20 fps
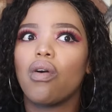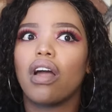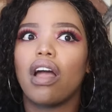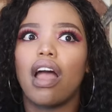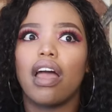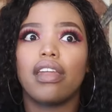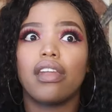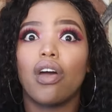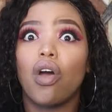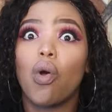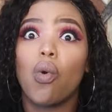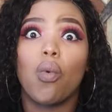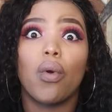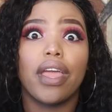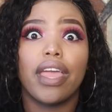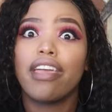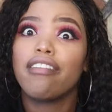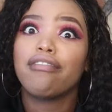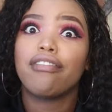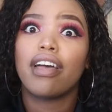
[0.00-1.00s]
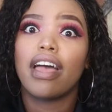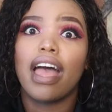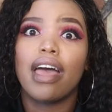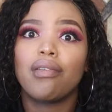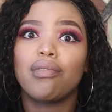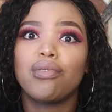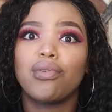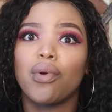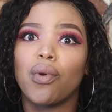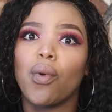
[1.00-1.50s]
Ghana or whatever, I
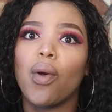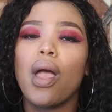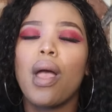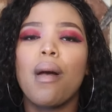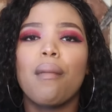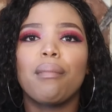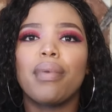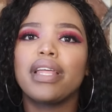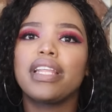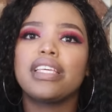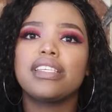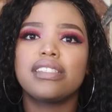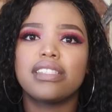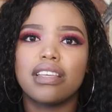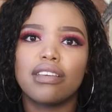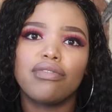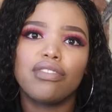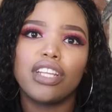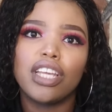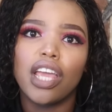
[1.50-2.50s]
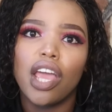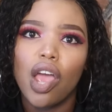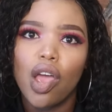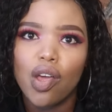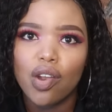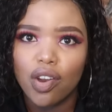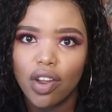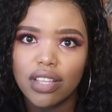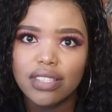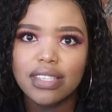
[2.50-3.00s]
don't know, but he's definitely
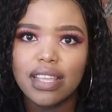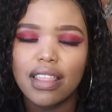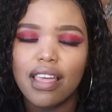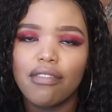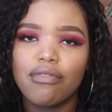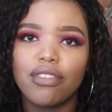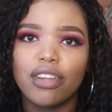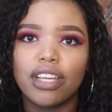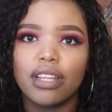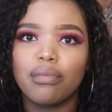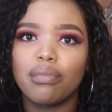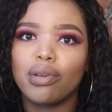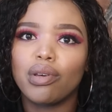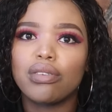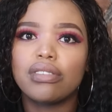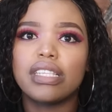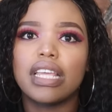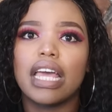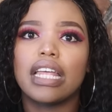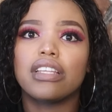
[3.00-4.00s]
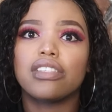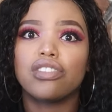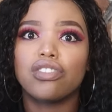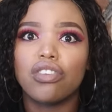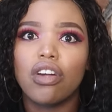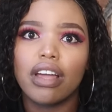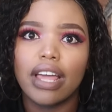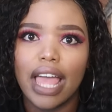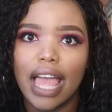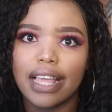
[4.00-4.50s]
not South African because he had a
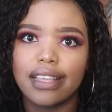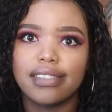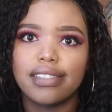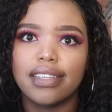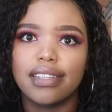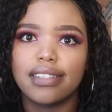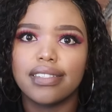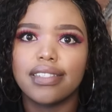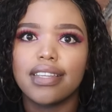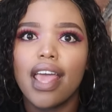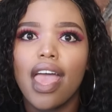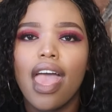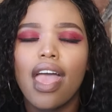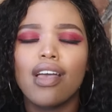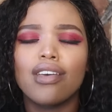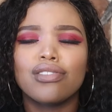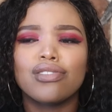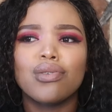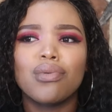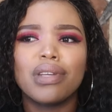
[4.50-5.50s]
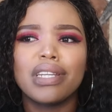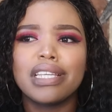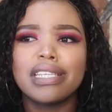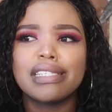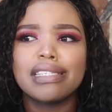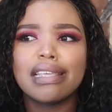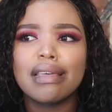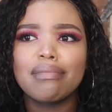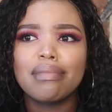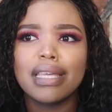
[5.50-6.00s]
strong accent. So when he
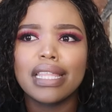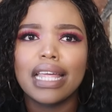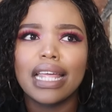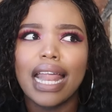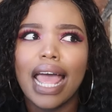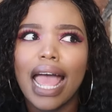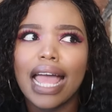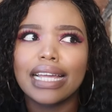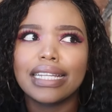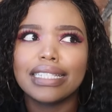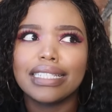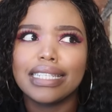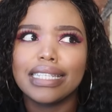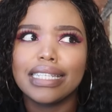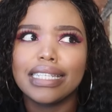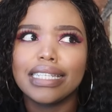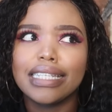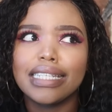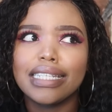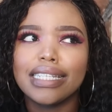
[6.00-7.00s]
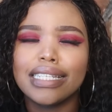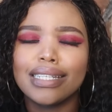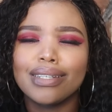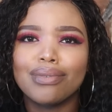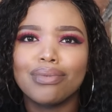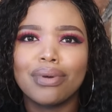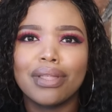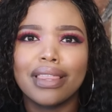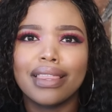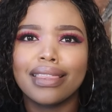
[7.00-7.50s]
sent me that ID
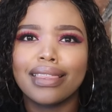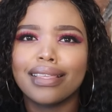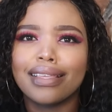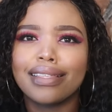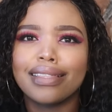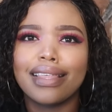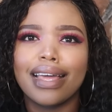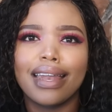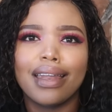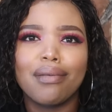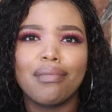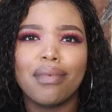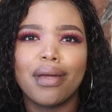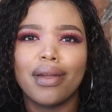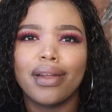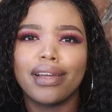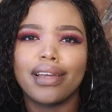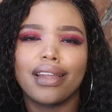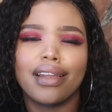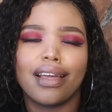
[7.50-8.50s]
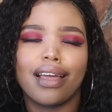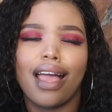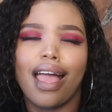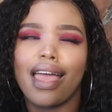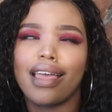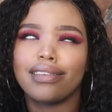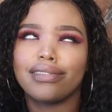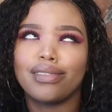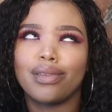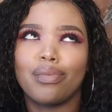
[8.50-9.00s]
with that American
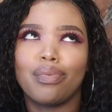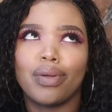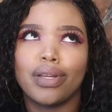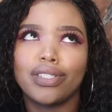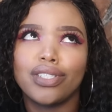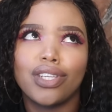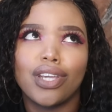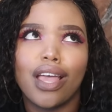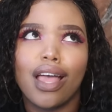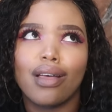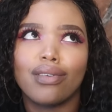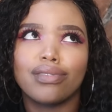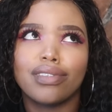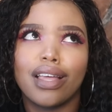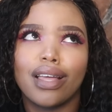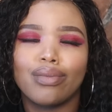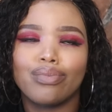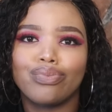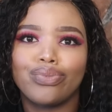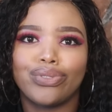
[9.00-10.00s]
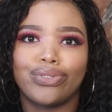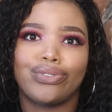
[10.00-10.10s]
guy as the picture, I was like,